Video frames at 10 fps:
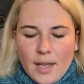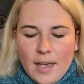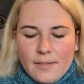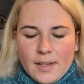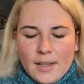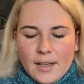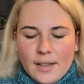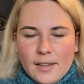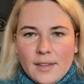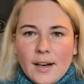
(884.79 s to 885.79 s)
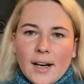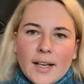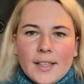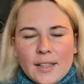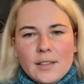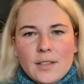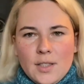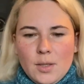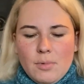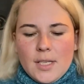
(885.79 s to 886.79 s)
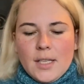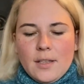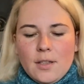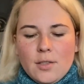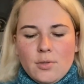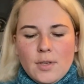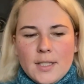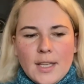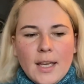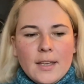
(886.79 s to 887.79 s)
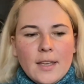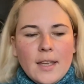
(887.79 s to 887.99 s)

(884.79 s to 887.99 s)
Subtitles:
having like yarn and she was having this on the side.